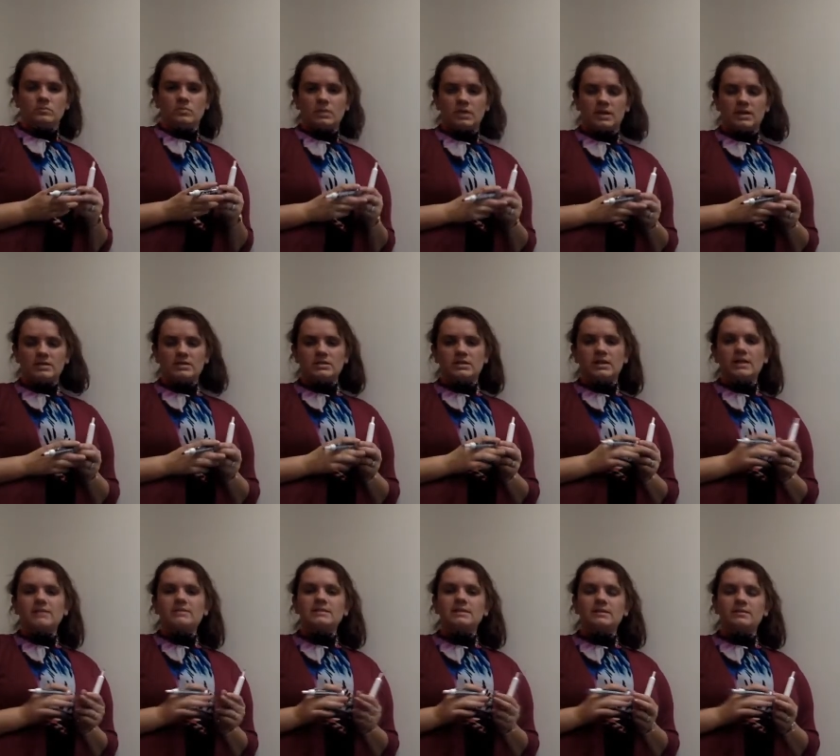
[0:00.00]
Okay, so
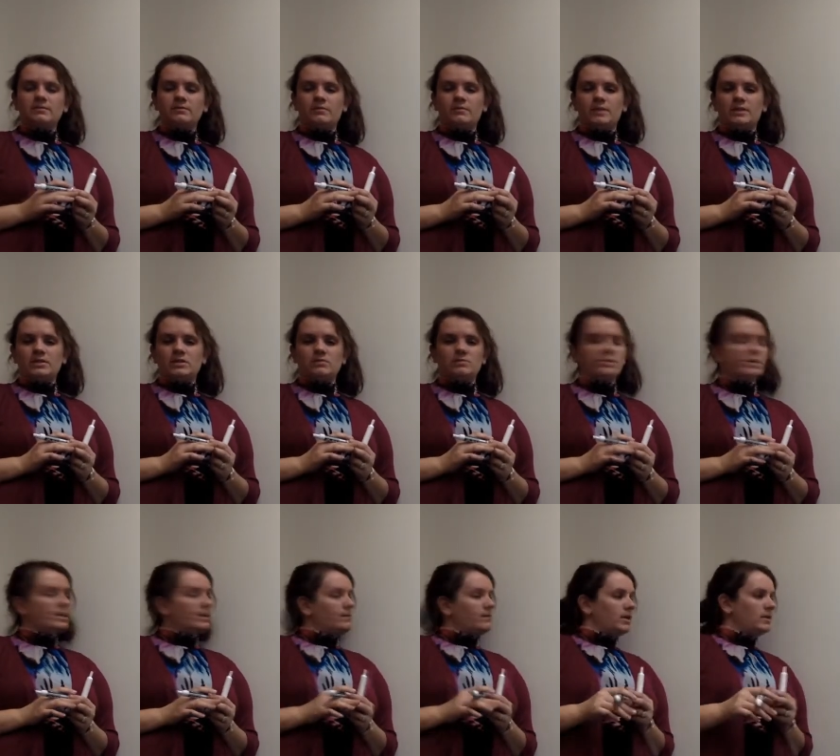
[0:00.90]
that's the information we're
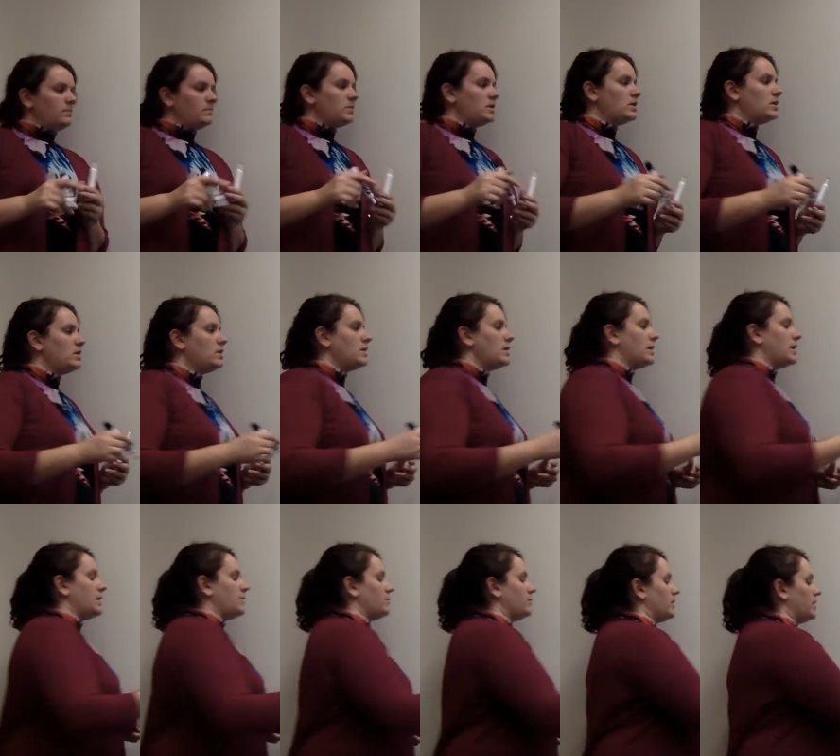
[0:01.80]
given,
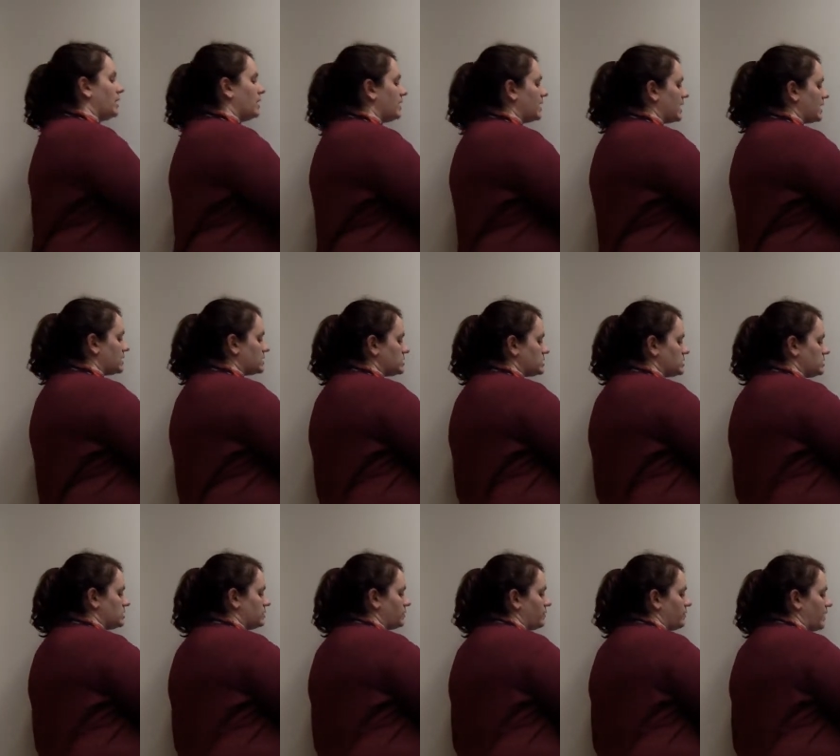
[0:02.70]
and we are asked
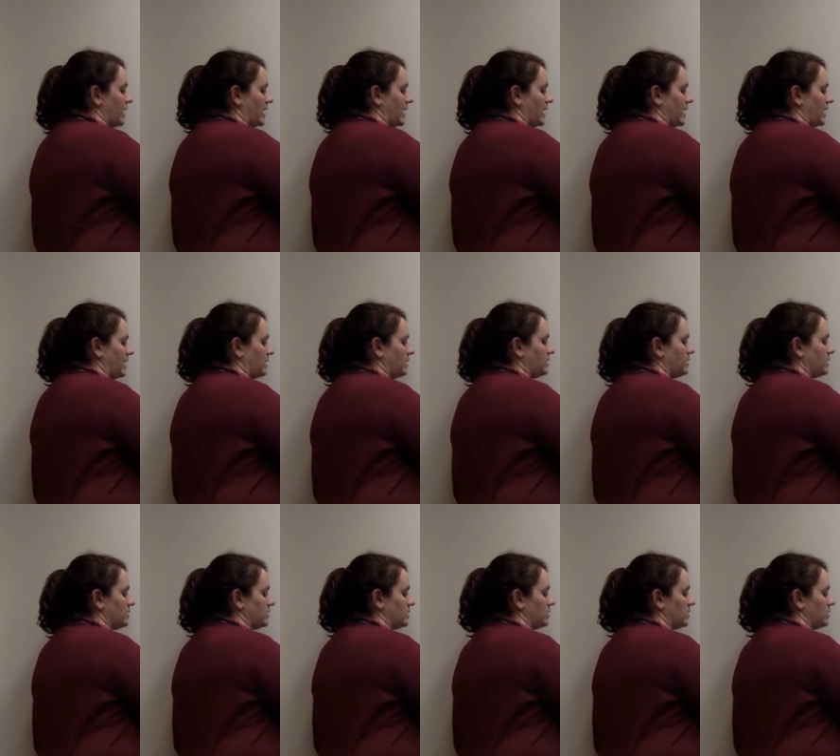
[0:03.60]
to find